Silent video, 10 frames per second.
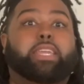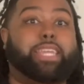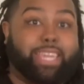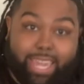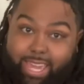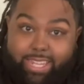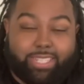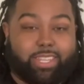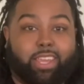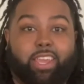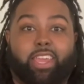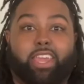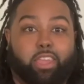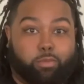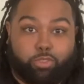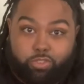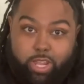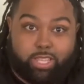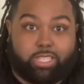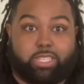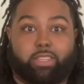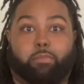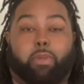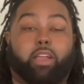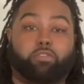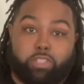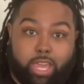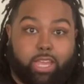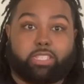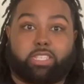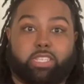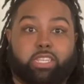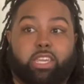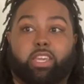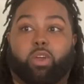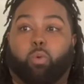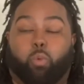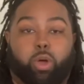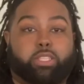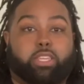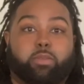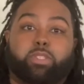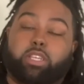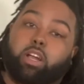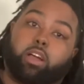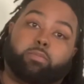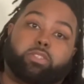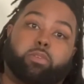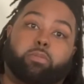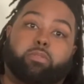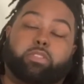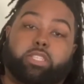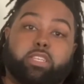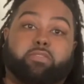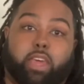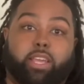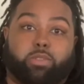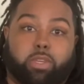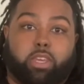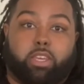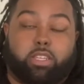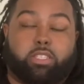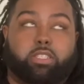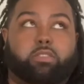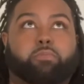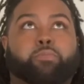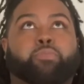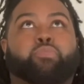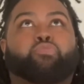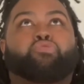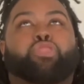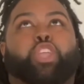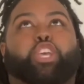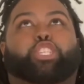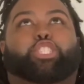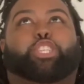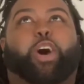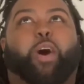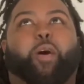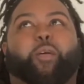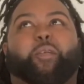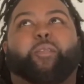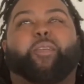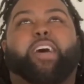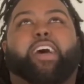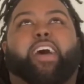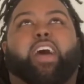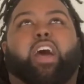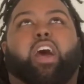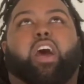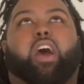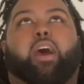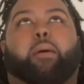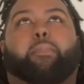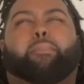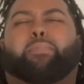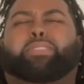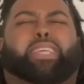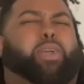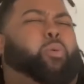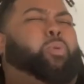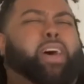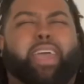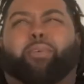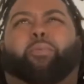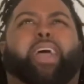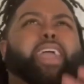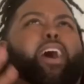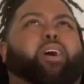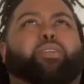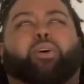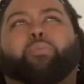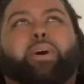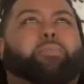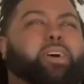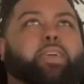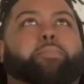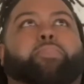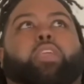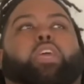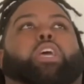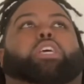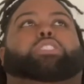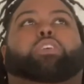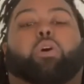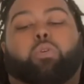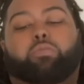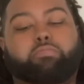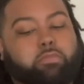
Get him dressed. Michael Jackson wants him to come to Six Flags with us. So my mom was like, what? Wait, hold on, what? So